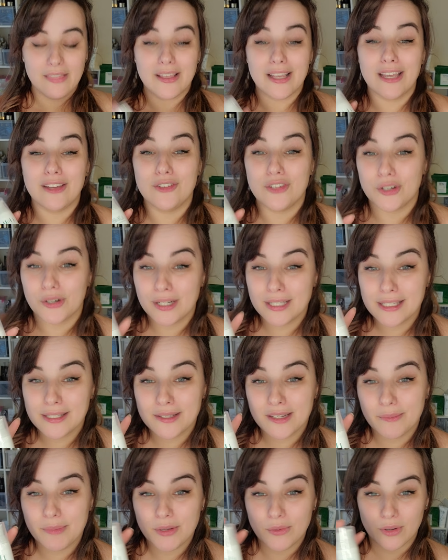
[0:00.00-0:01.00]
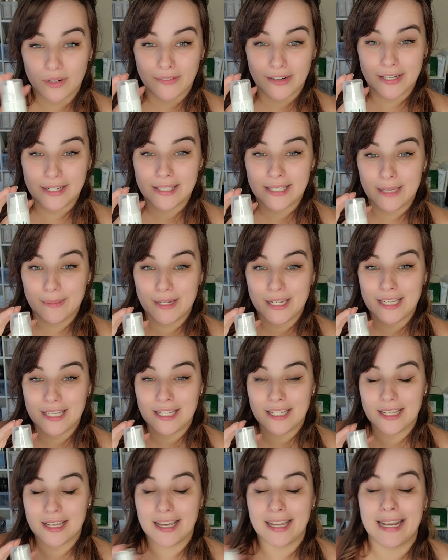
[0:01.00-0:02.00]
Endurance is going to be one of our
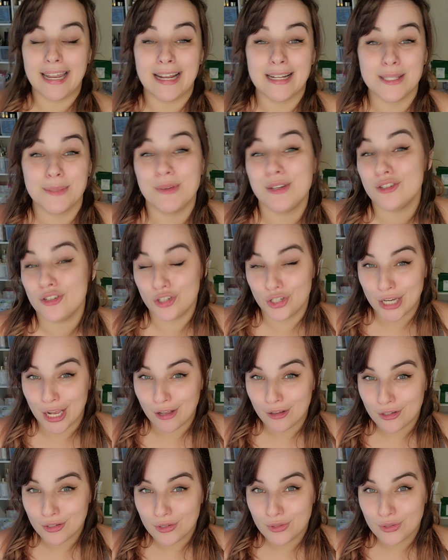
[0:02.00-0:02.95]
CBD enhancement gels,